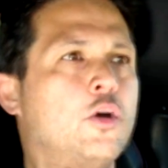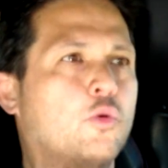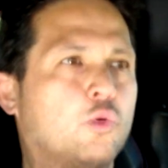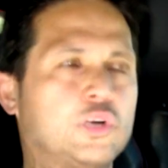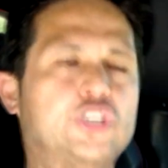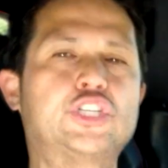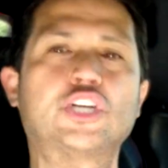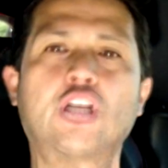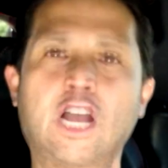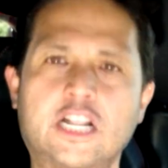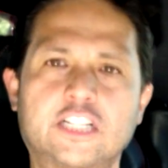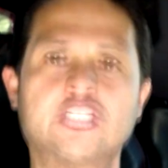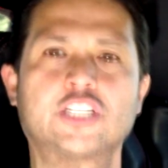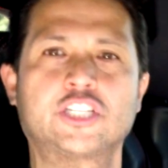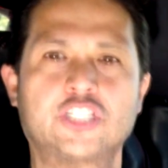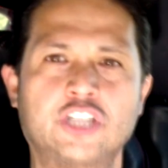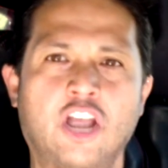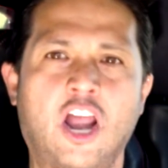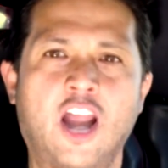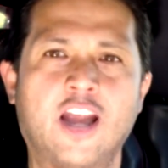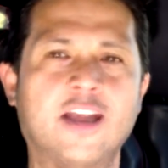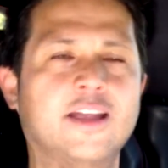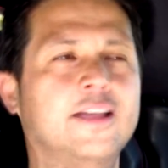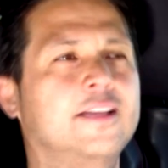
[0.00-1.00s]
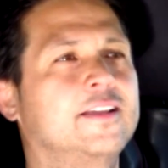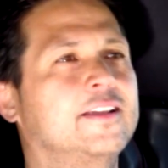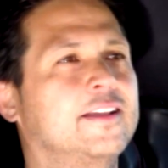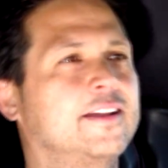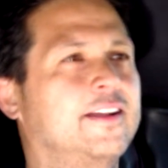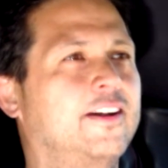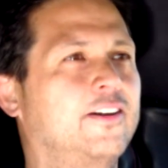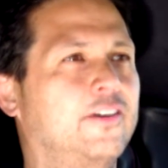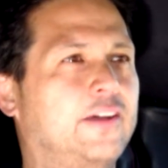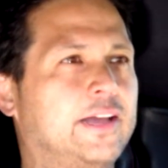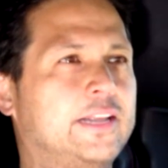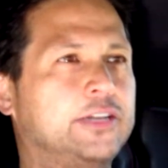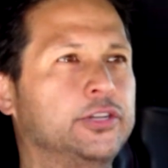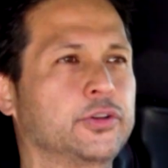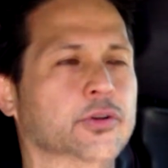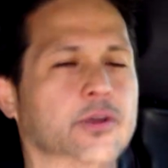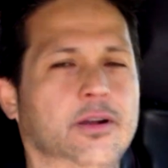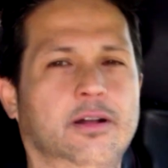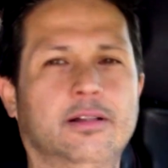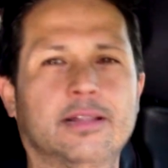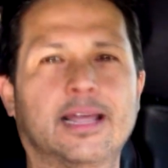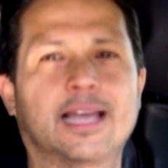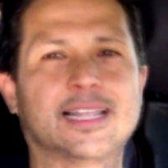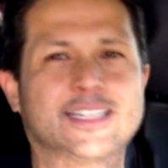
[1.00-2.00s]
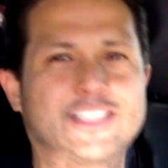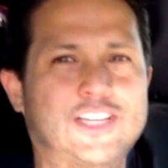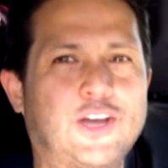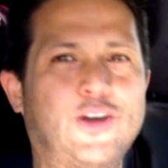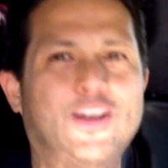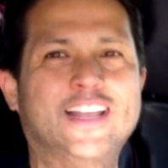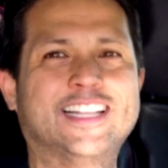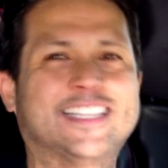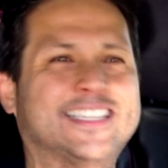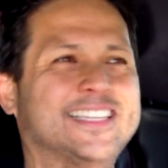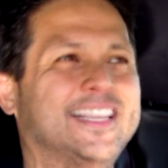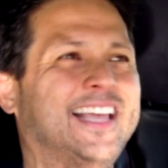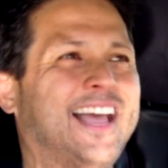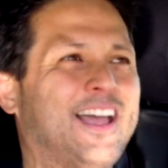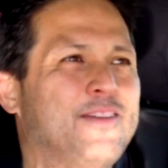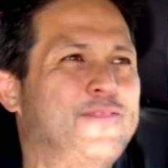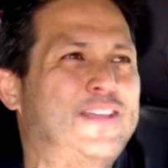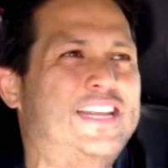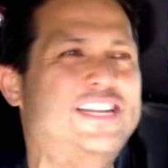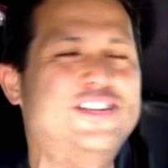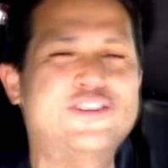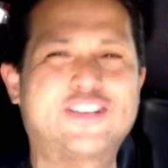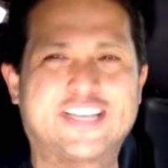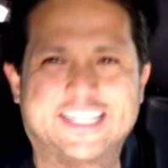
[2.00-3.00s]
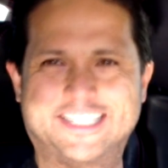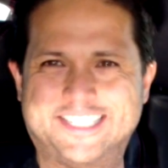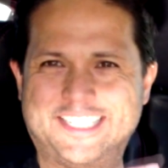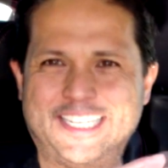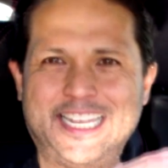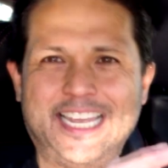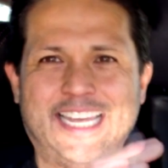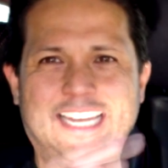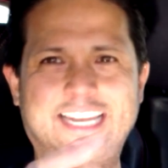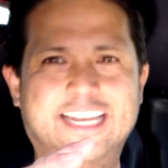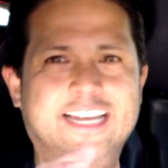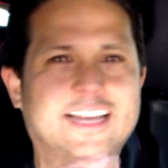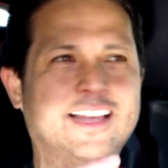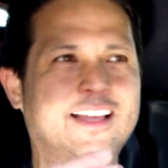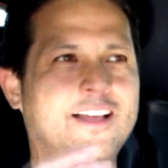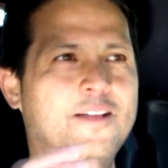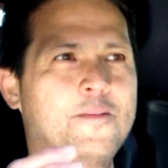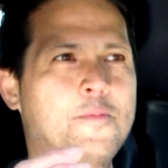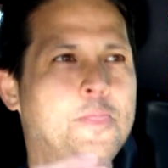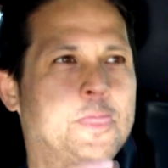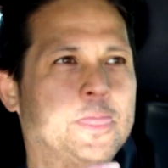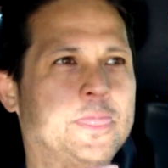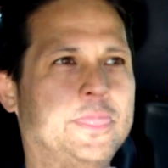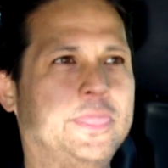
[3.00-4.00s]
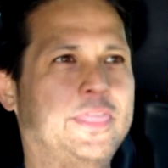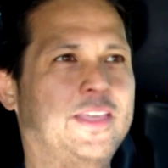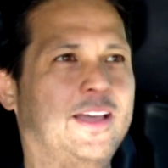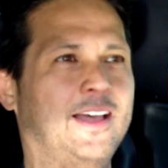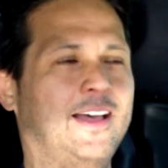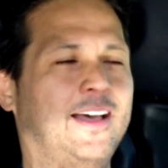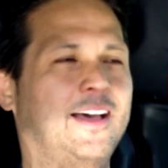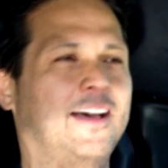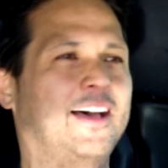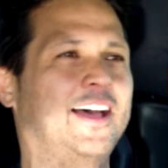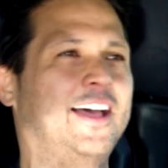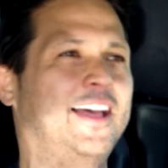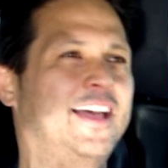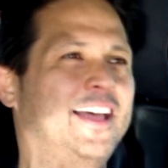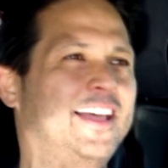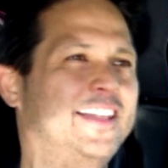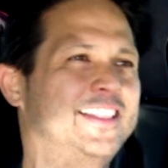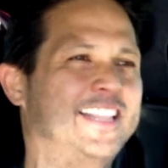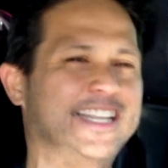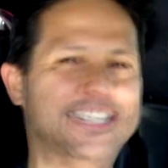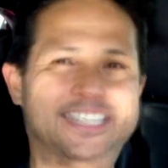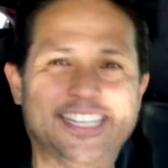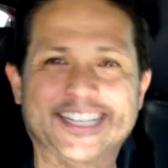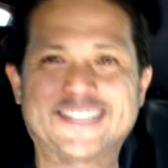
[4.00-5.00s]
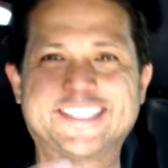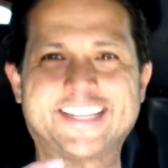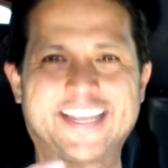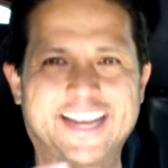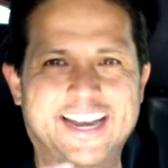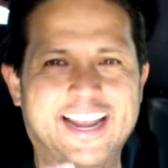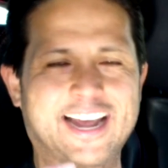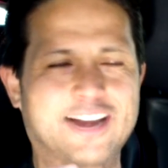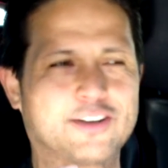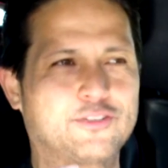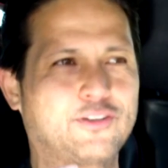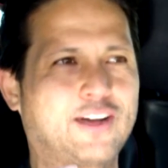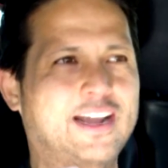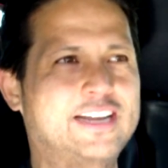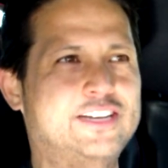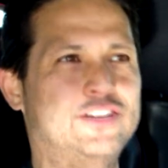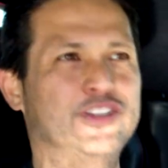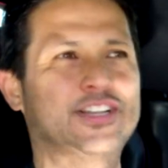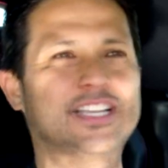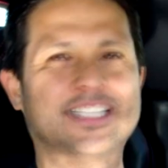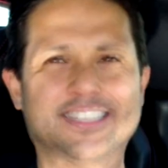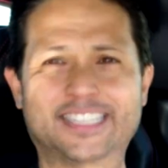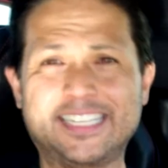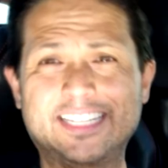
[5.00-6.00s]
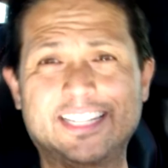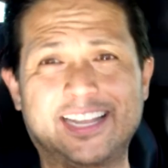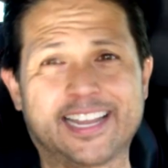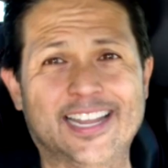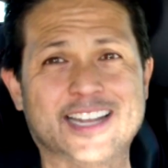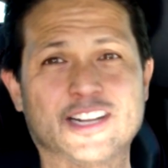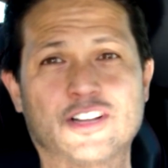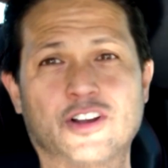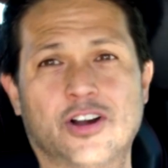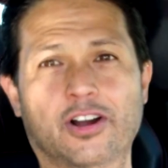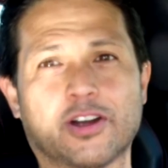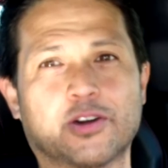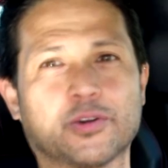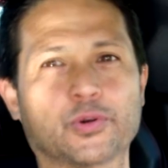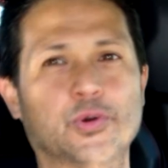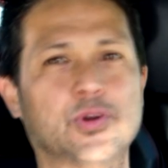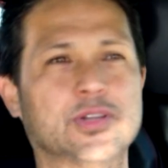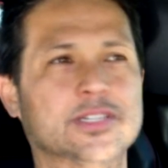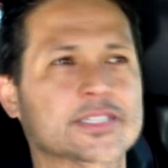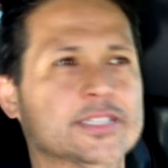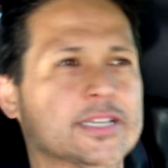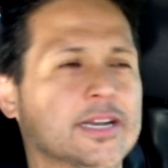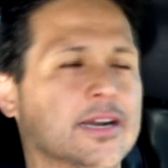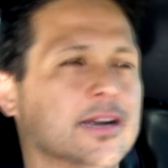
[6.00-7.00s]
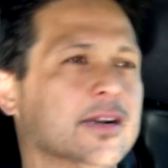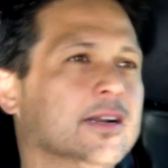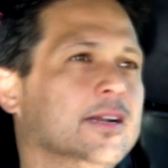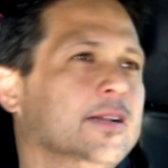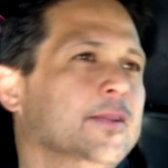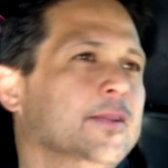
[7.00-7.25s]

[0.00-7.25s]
What you got to say? You know, and doing all that. So I mean, you can see the disconnect, right? You can see the incongruence there.